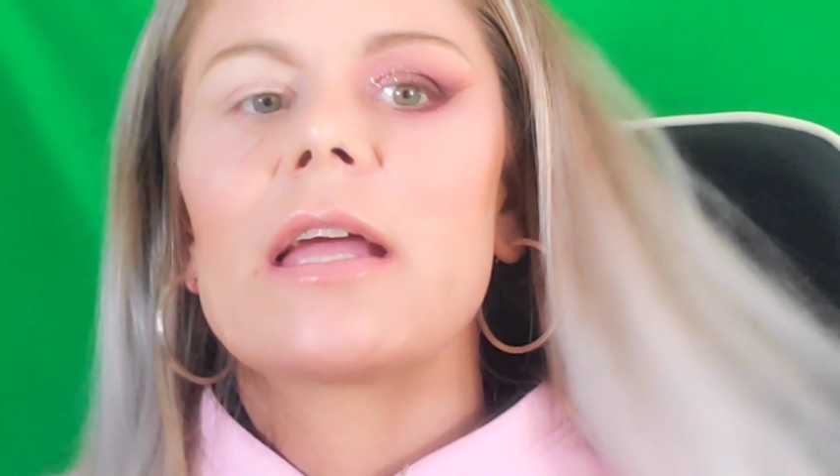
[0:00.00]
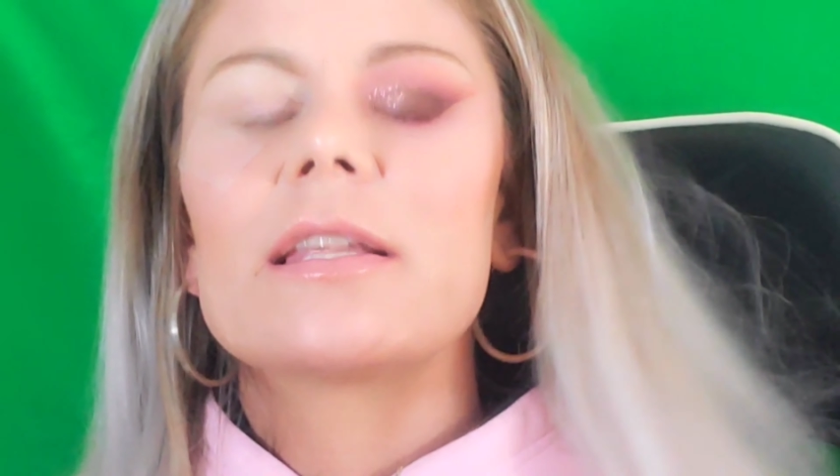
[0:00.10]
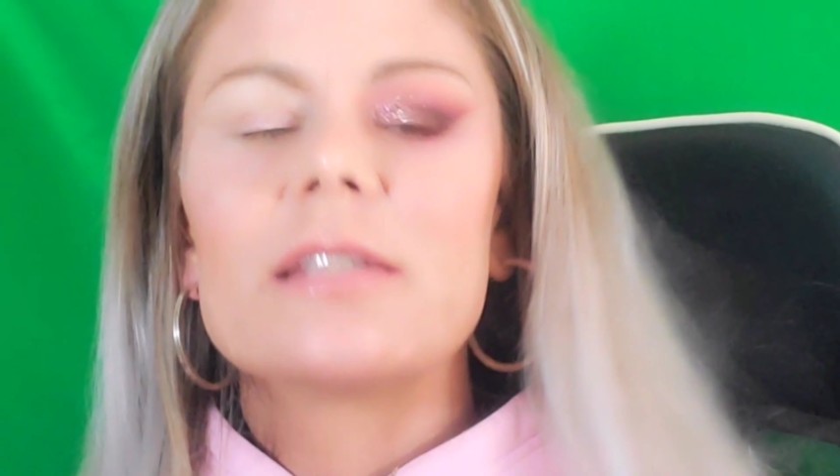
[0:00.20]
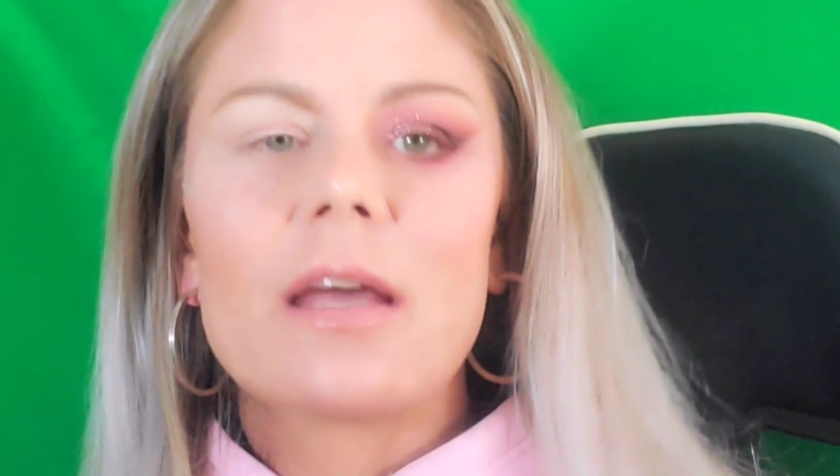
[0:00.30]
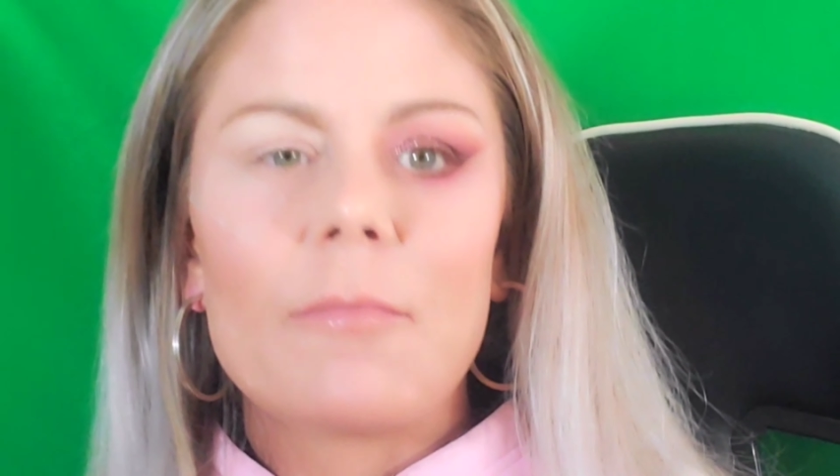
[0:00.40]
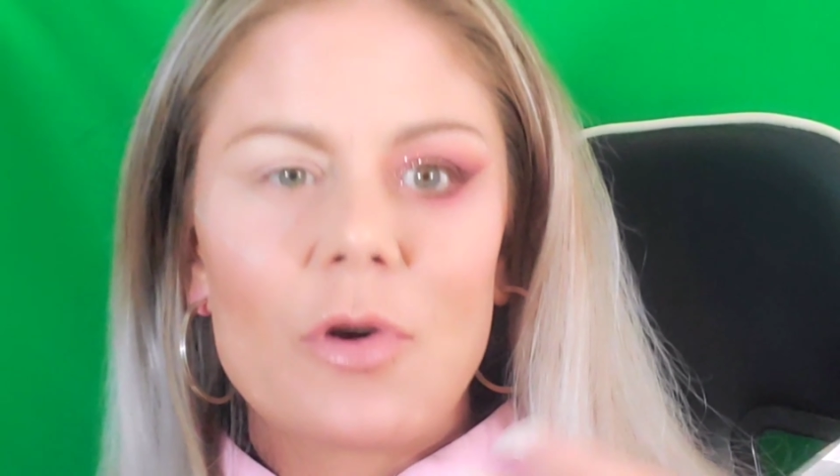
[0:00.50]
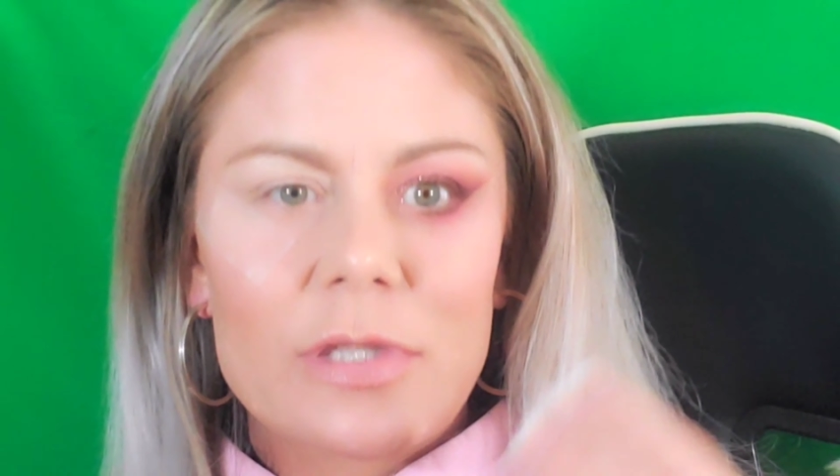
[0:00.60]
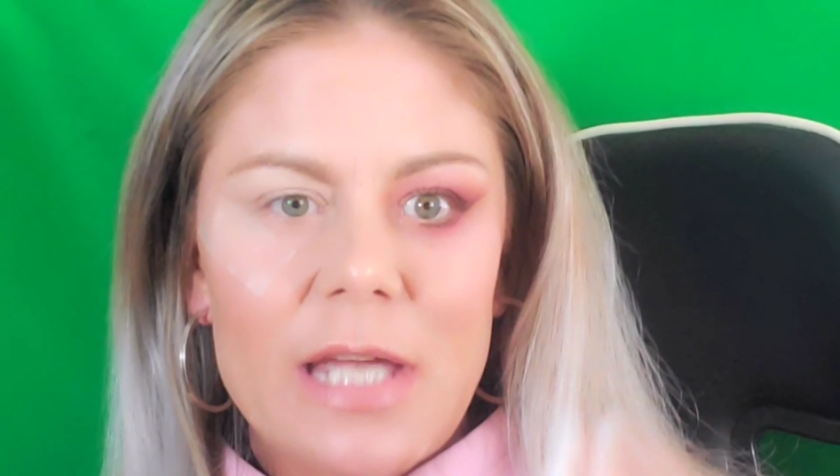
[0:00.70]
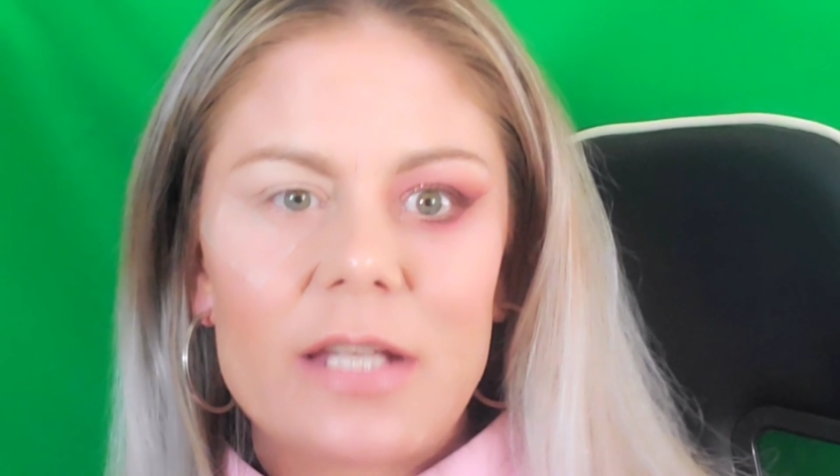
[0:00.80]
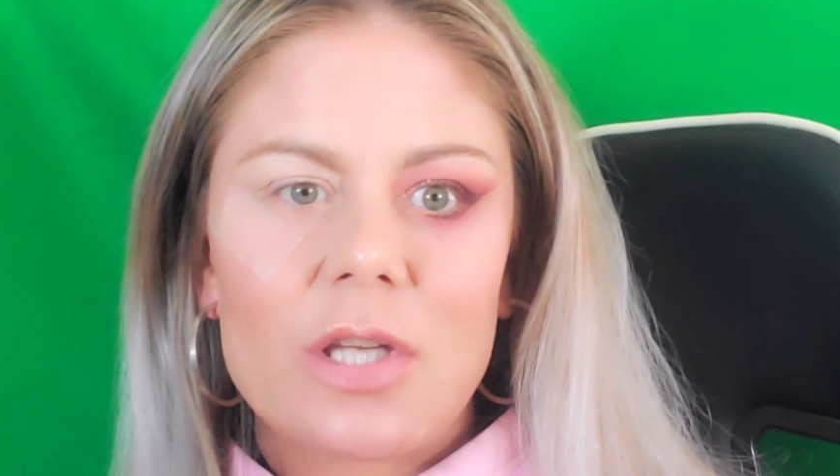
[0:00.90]
and the
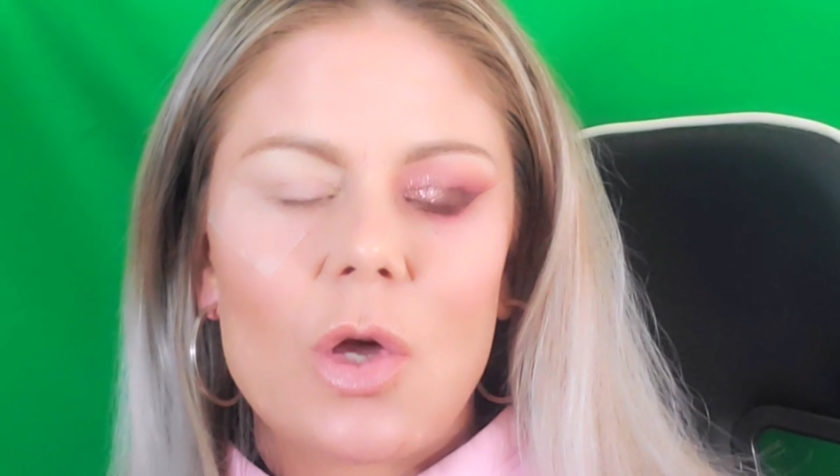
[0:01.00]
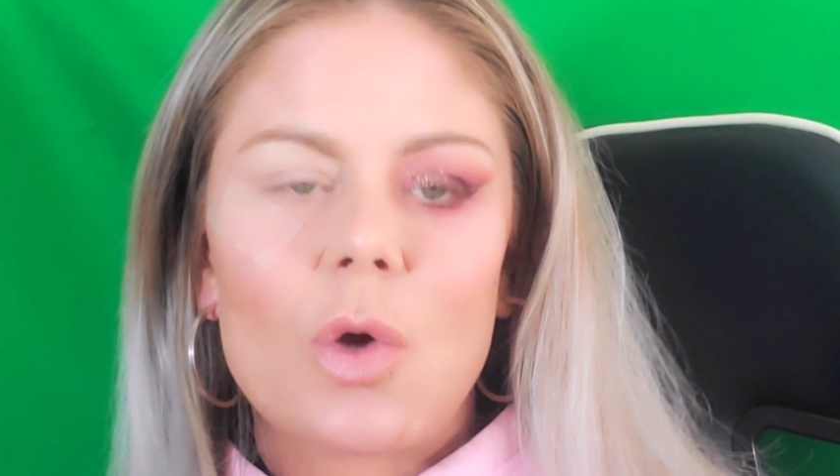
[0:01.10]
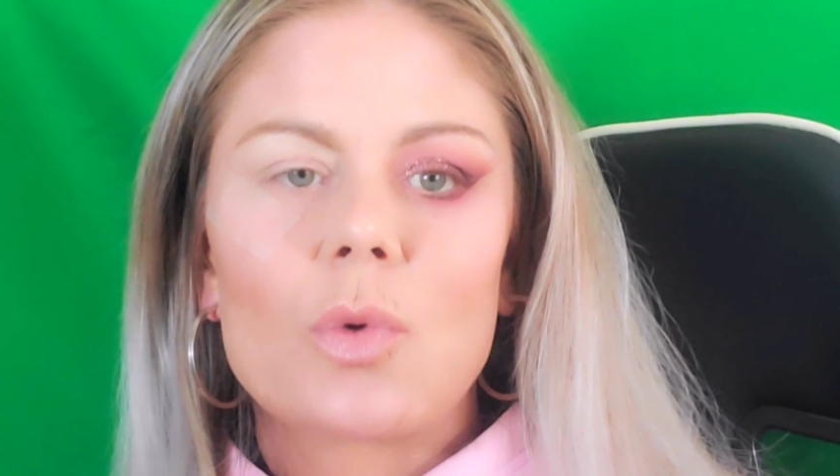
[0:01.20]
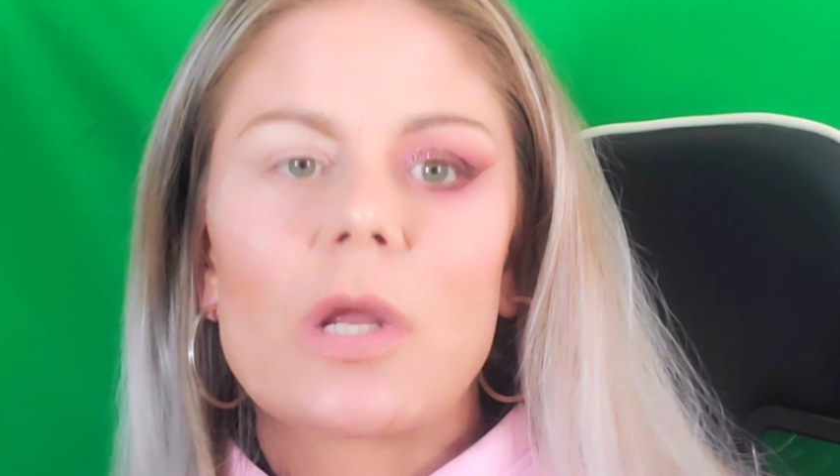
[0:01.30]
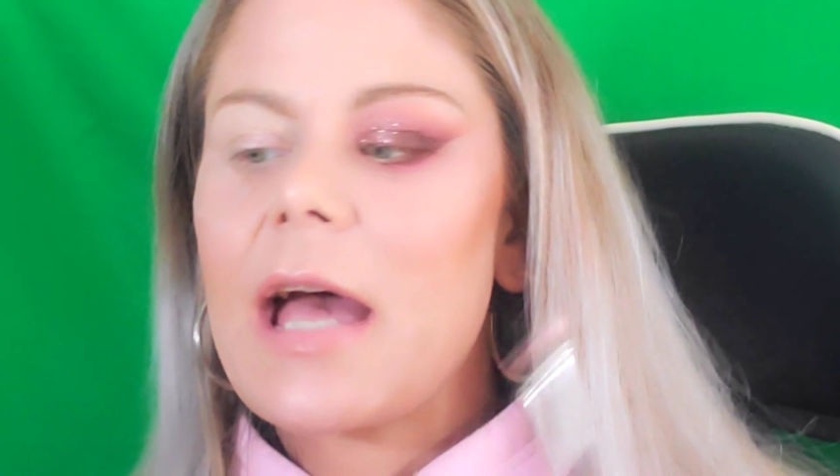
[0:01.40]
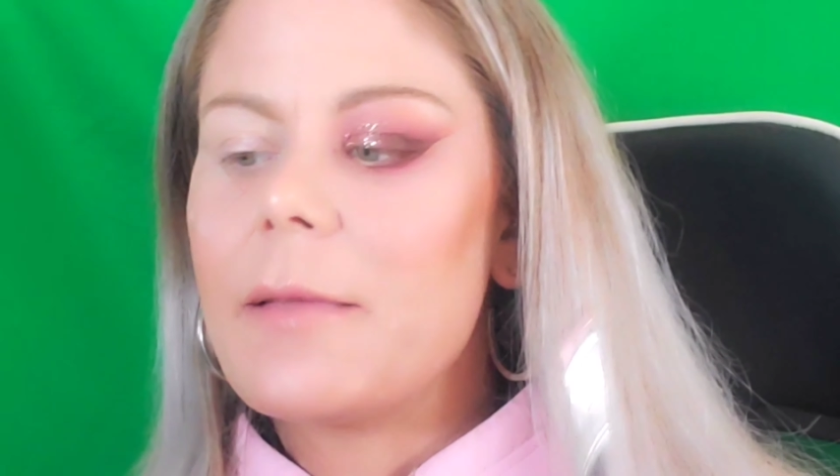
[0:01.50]
multi-tone,